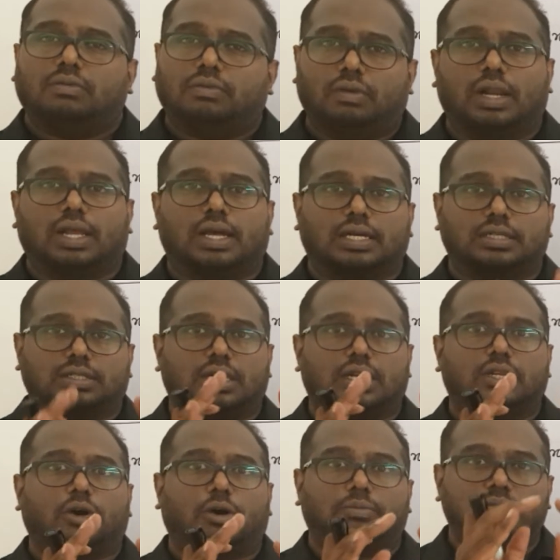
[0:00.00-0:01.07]
We will consider
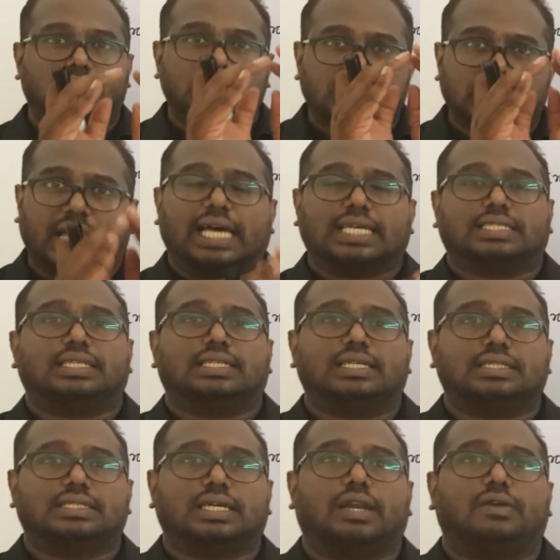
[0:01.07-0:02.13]
the object as it
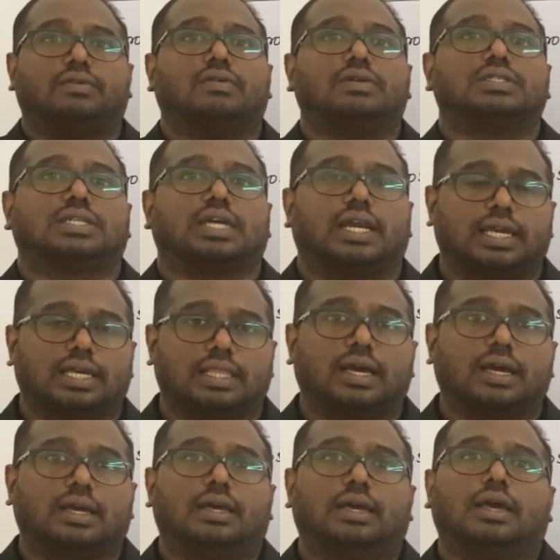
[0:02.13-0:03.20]
is and we will study the
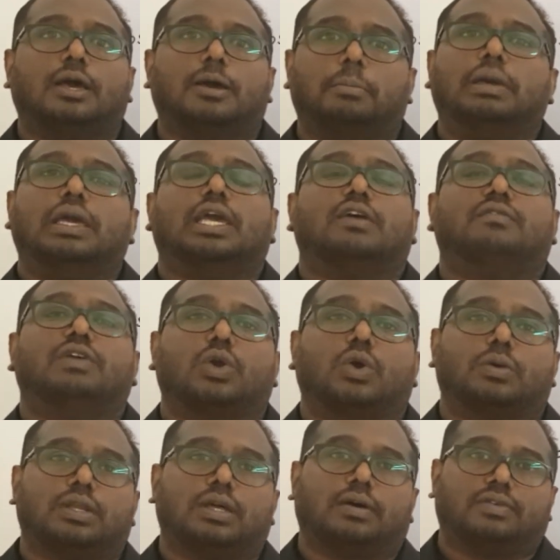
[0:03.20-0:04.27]
behavior
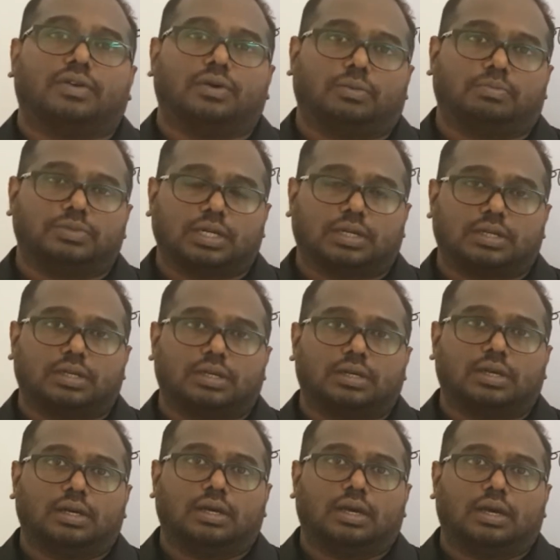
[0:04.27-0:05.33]
of the object.
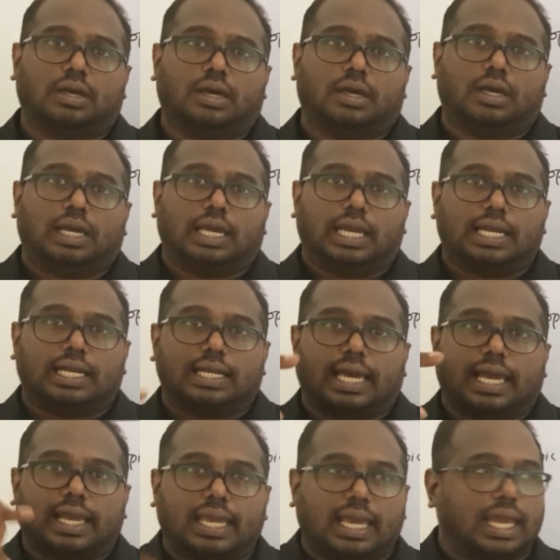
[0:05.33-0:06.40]
It
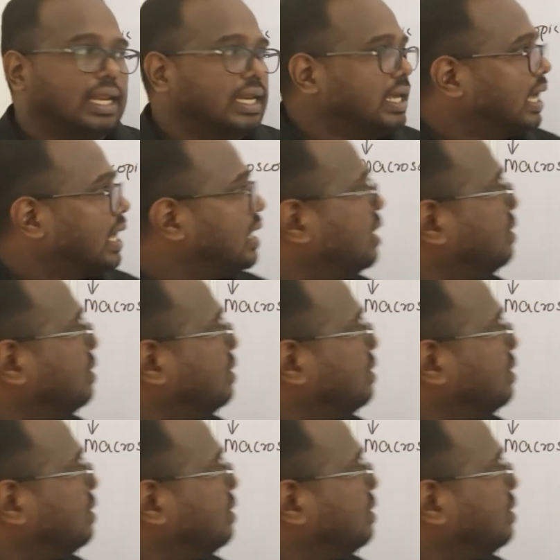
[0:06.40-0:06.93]
again can be